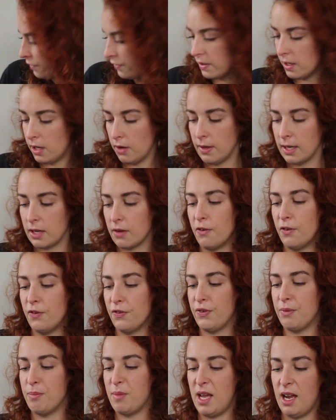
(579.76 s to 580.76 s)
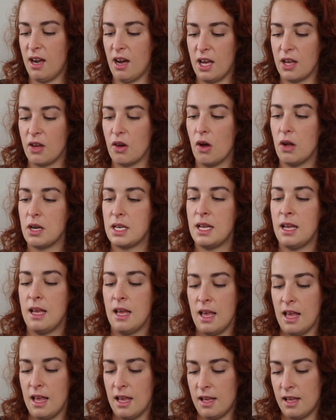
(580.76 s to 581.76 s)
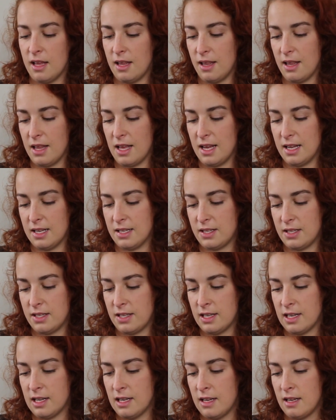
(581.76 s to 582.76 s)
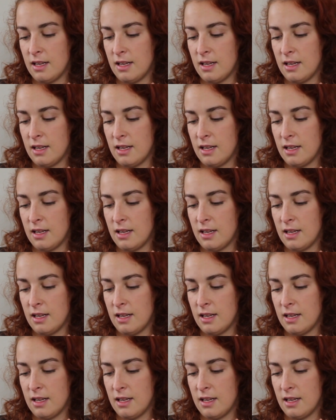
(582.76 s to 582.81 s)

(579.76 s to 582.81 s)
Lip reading: Following on from that, I got this